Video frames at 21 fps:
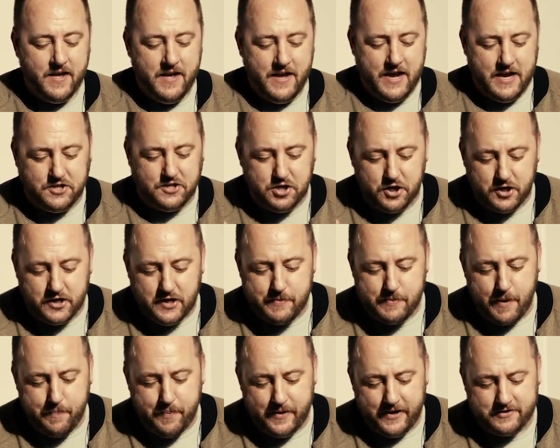He took him
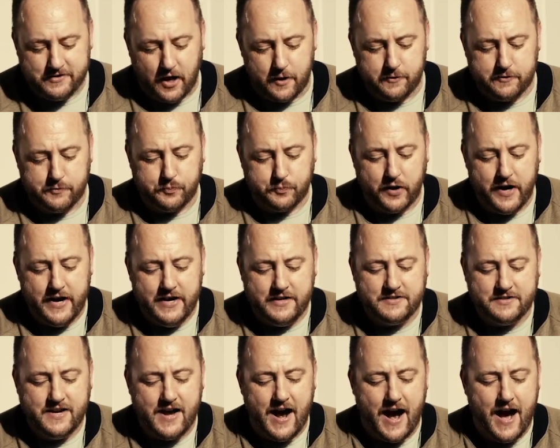up in his arms,
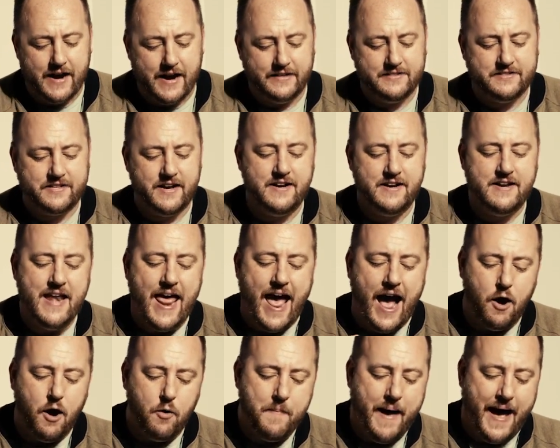praised God, and said,
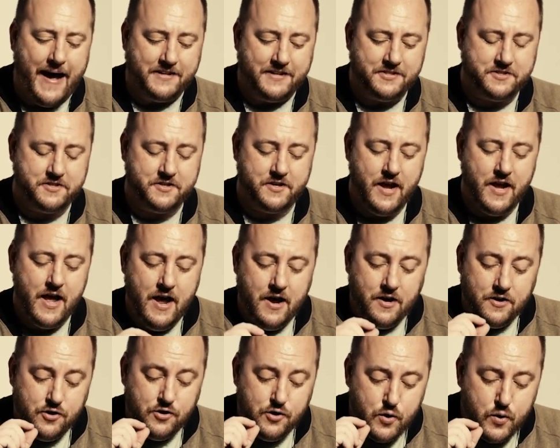Now, Master,
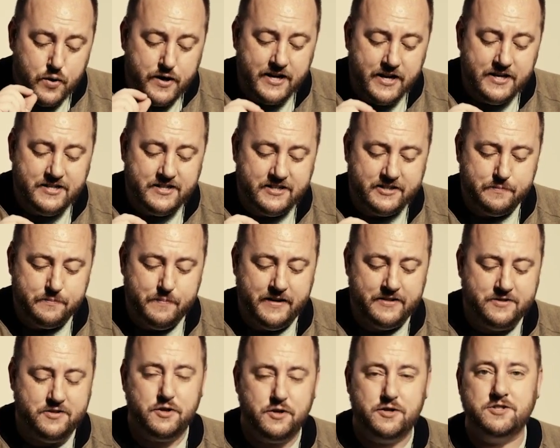you can
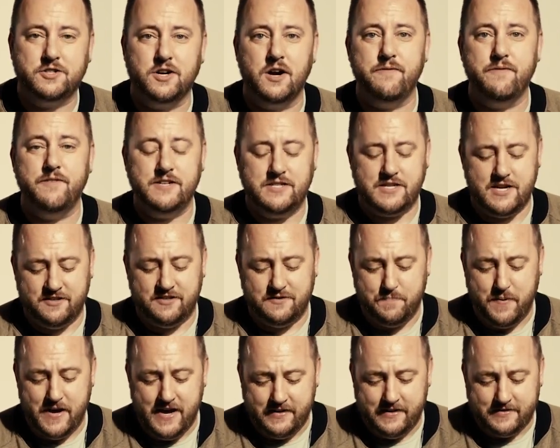dismiss your servant in
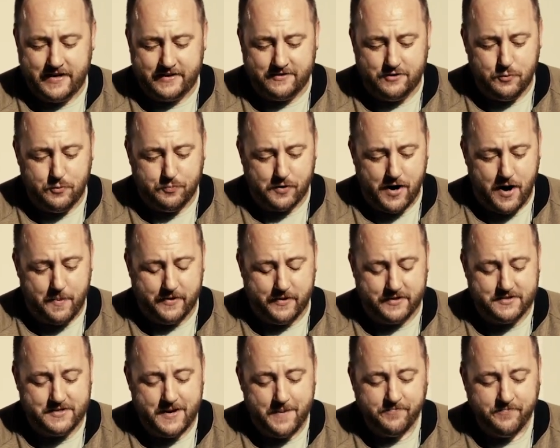peace as you
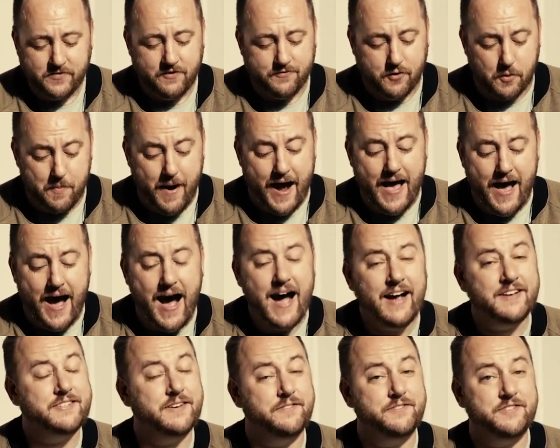promised, for my
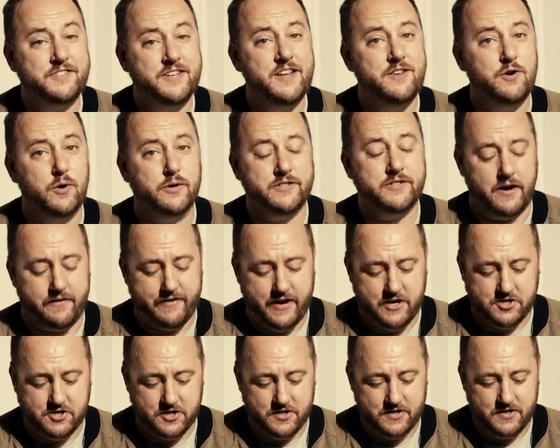eyes have seen your
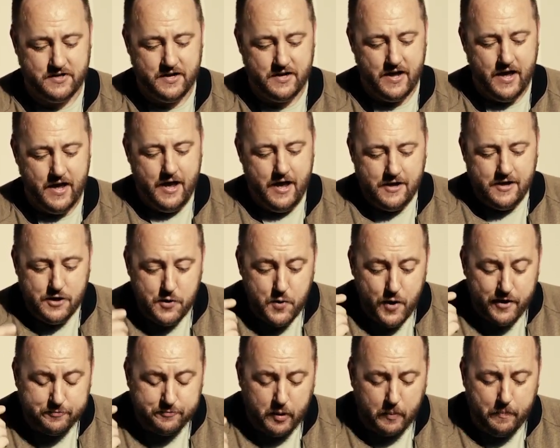salvation you
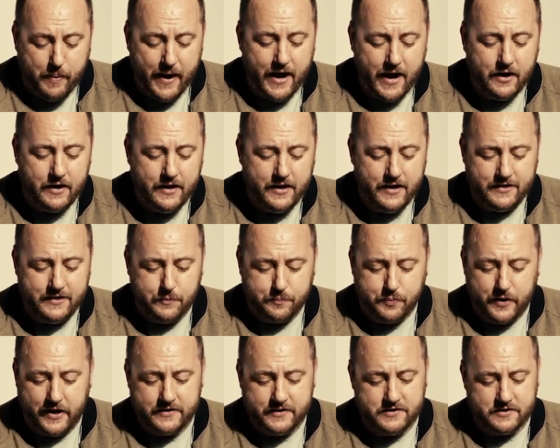have prepared it in the
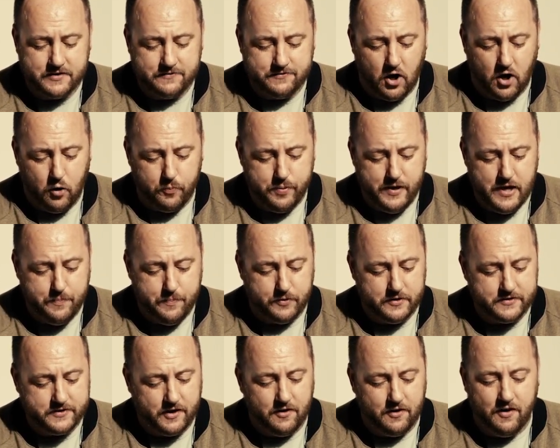presence of all
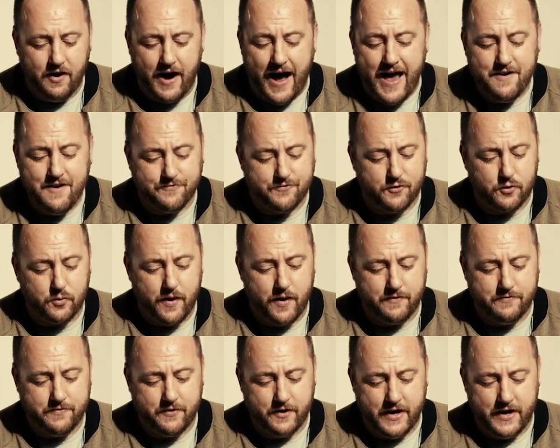peoples, a light for
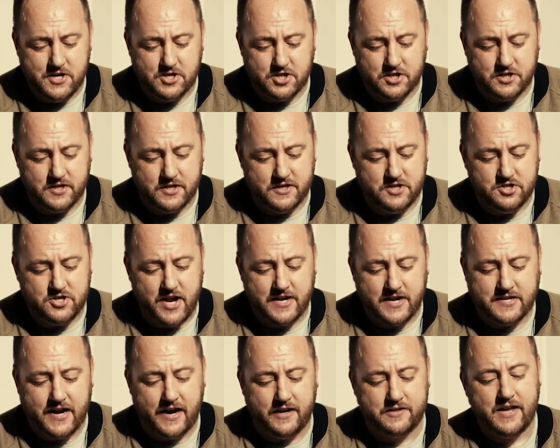revelation to the
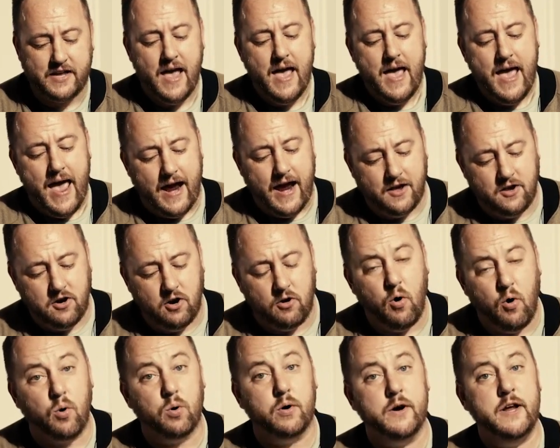Gentiles, and
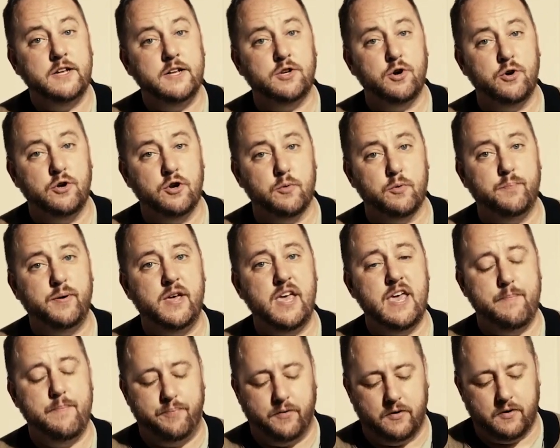glory to your
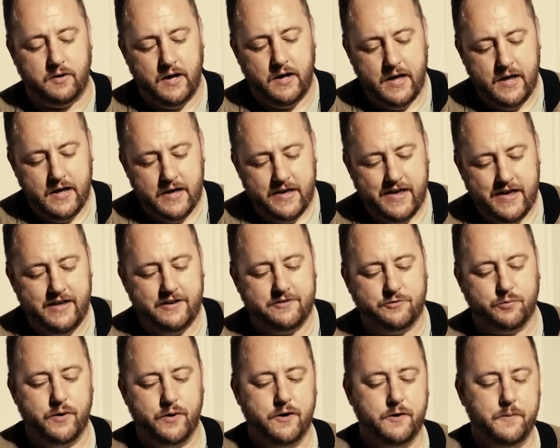people,
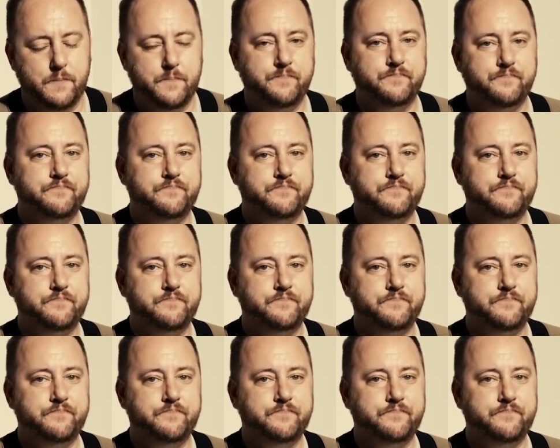Israel.